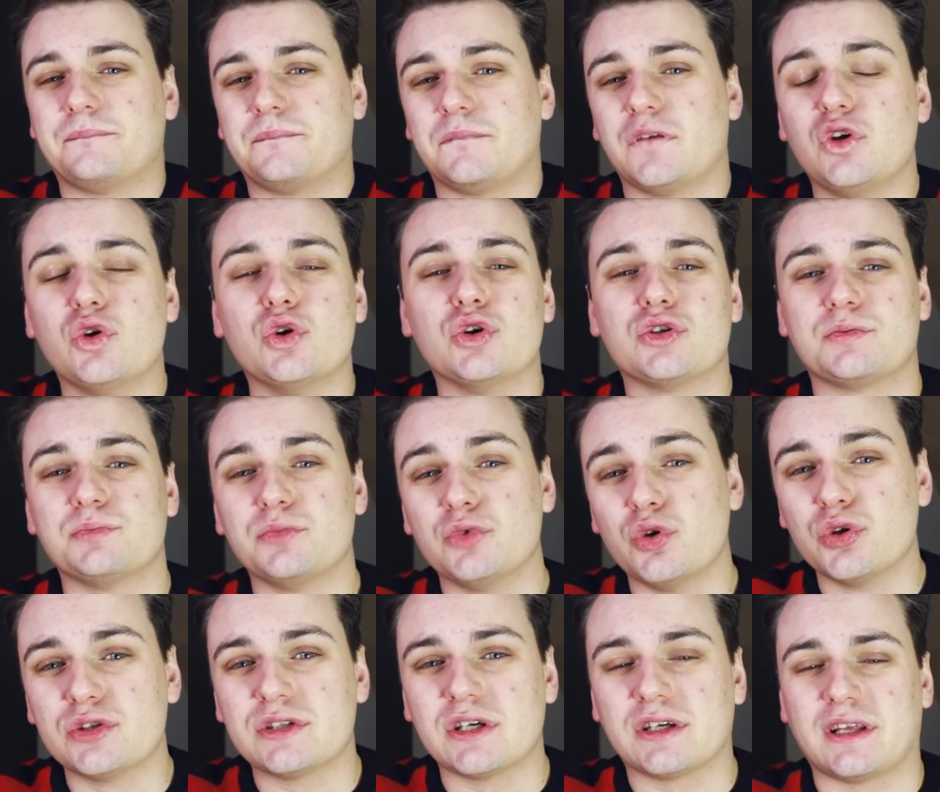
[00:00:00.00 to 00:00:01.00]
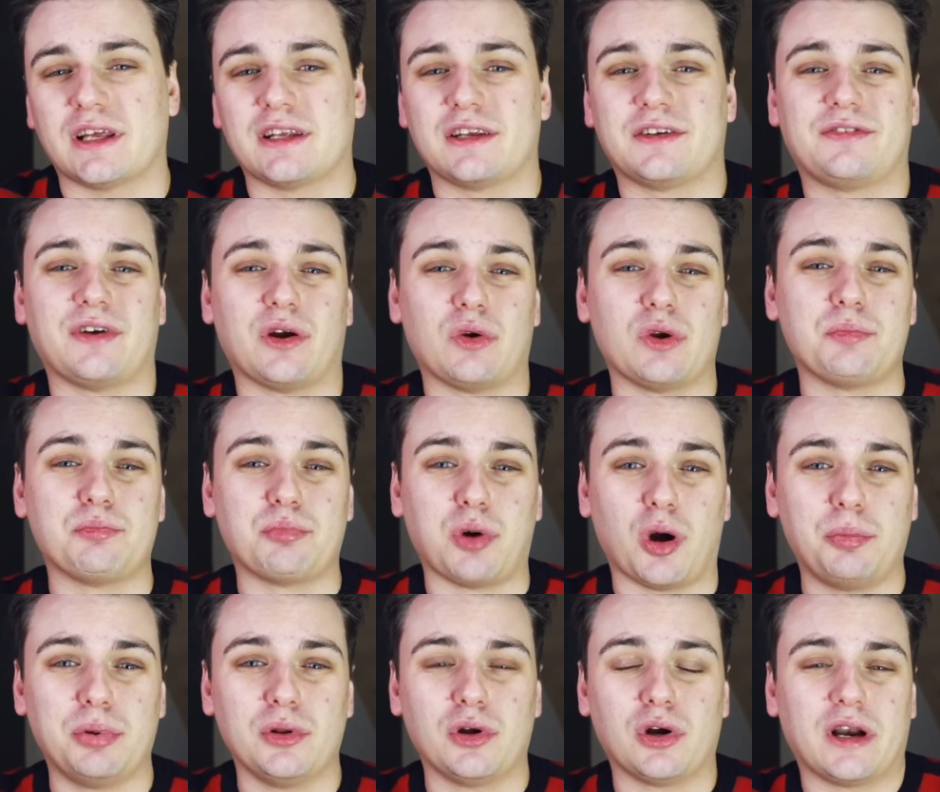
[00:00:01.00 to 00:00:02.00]
use music that is very
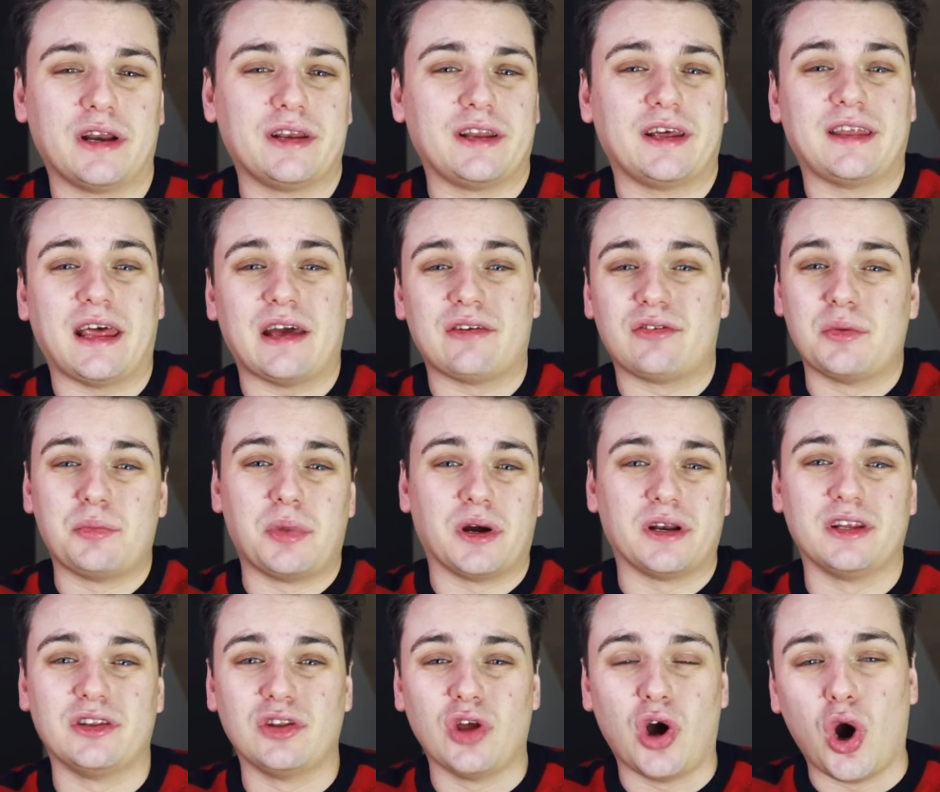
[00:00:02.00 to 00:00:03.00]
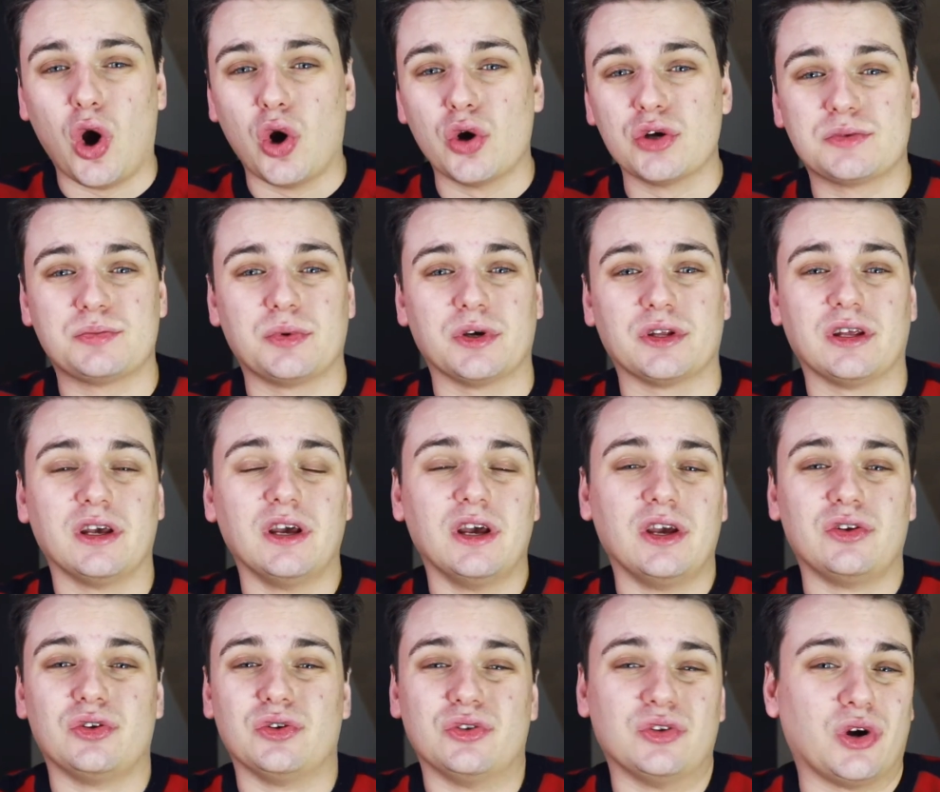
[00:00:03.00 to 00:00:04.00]
popular and that everybody knows, but
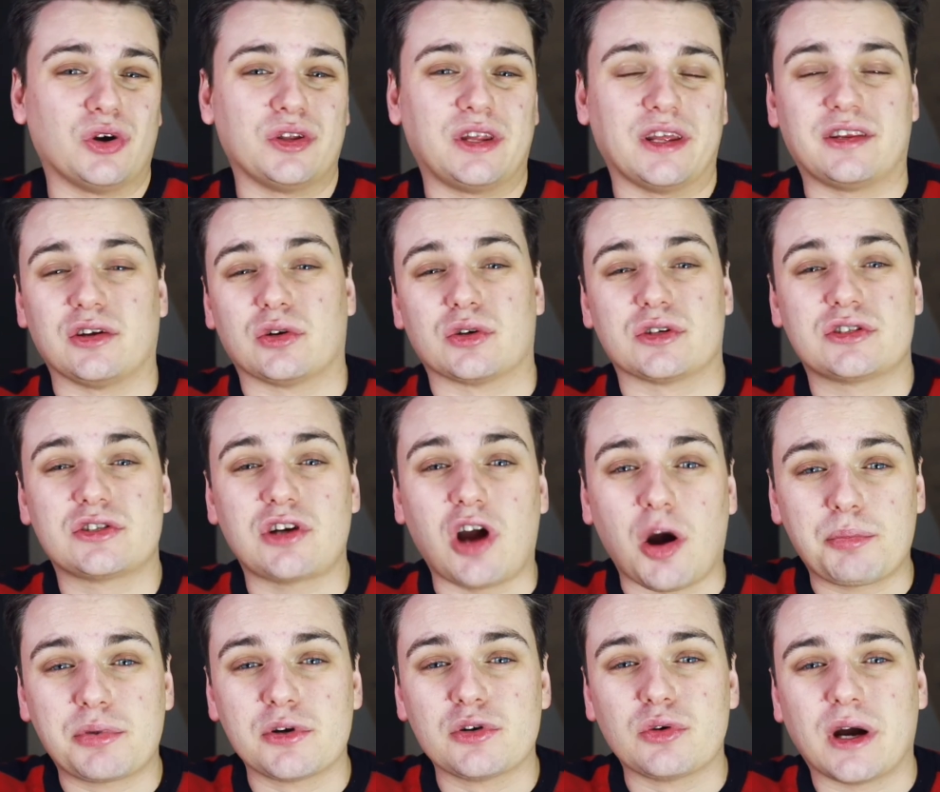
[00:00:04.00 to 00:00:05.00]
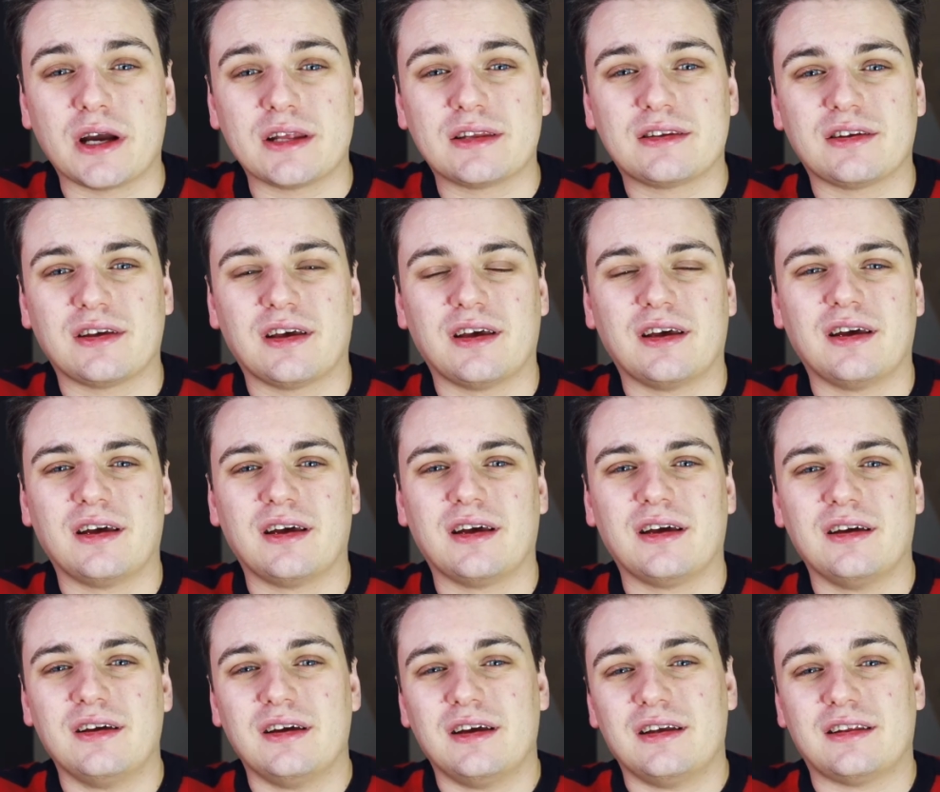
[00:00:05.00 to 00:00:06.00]
you know that there is copyright,
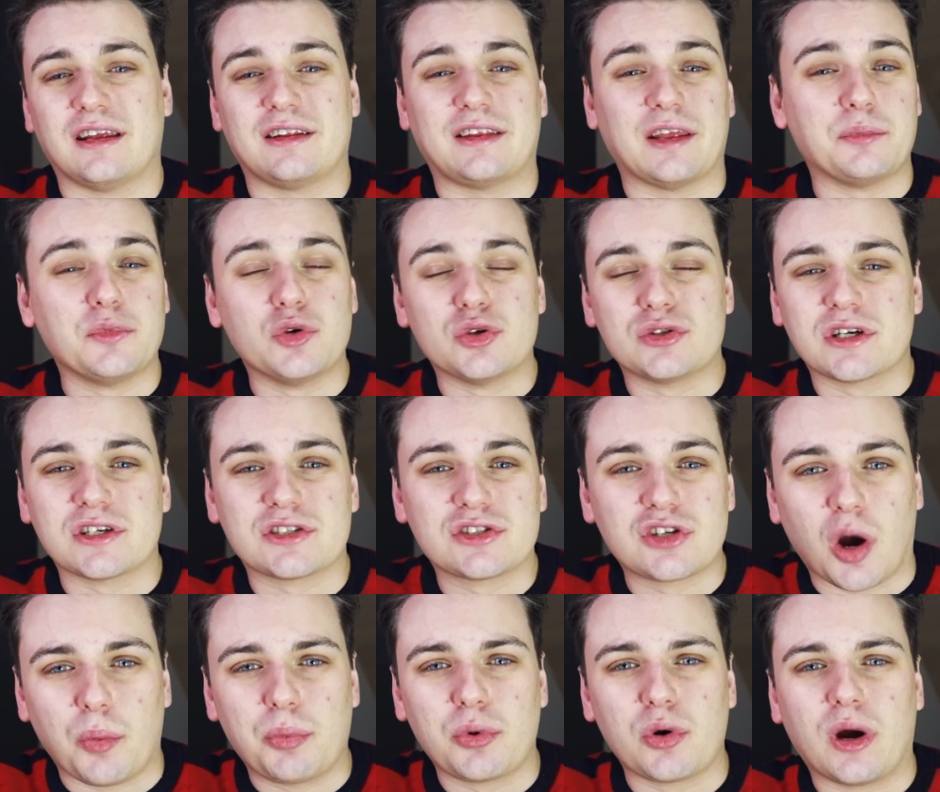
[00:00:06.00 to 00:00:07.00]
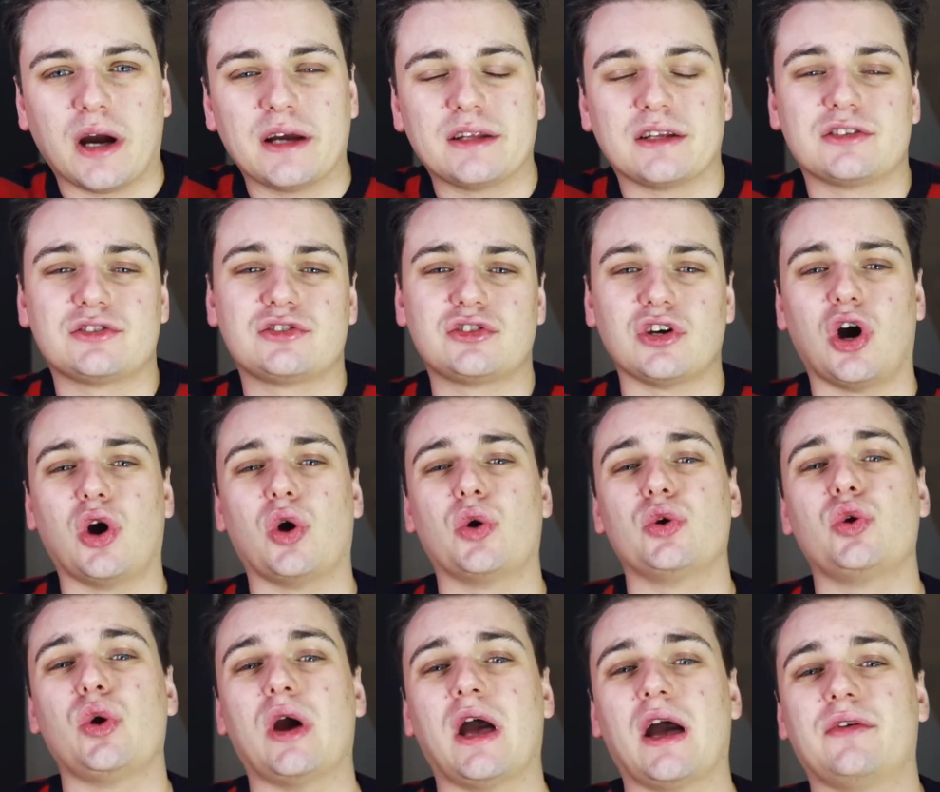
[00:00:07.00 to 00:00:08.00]
that music is copyrighted, so
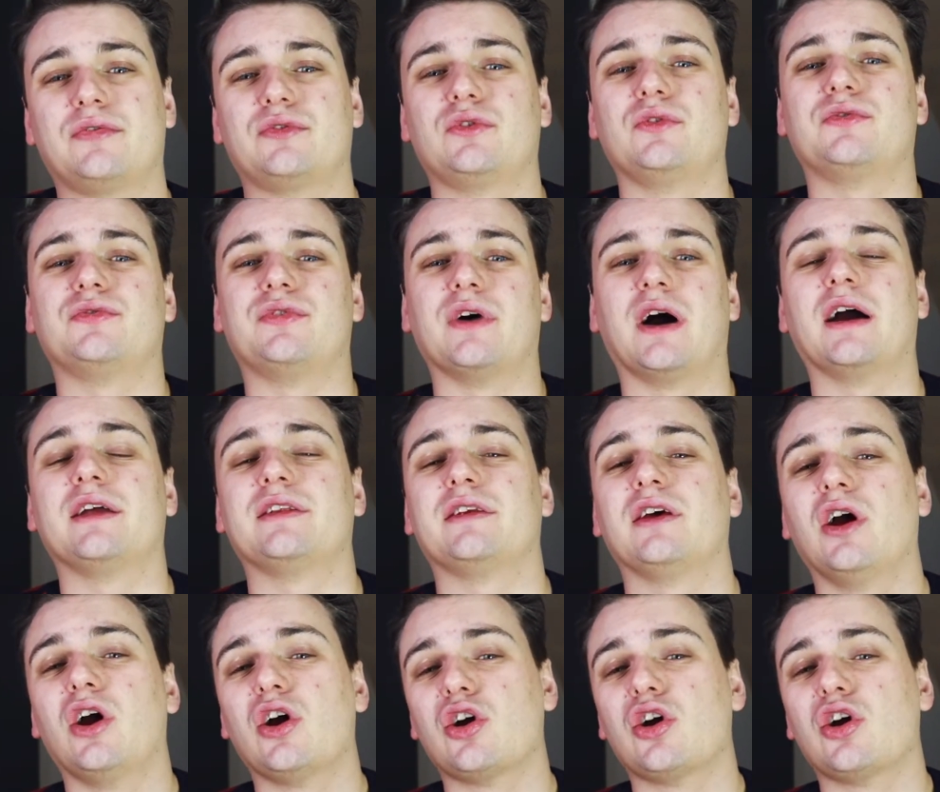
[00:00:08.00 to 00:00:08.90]
you have to find